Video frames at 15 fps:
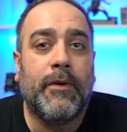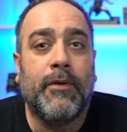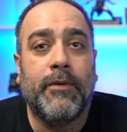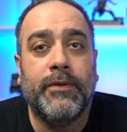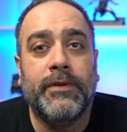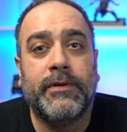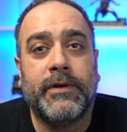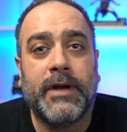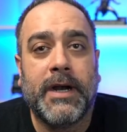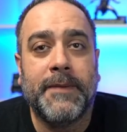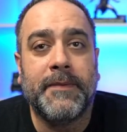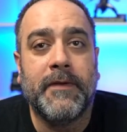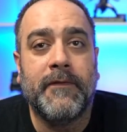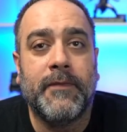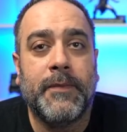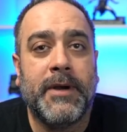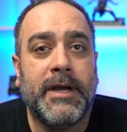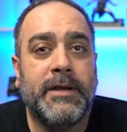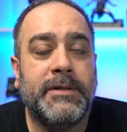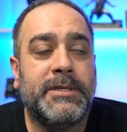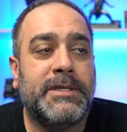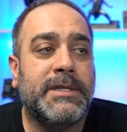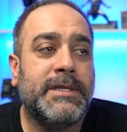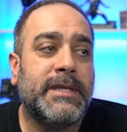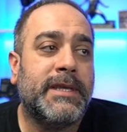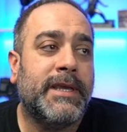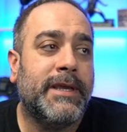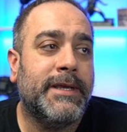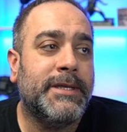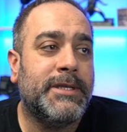older copy of your BIOS just in
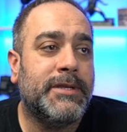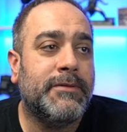case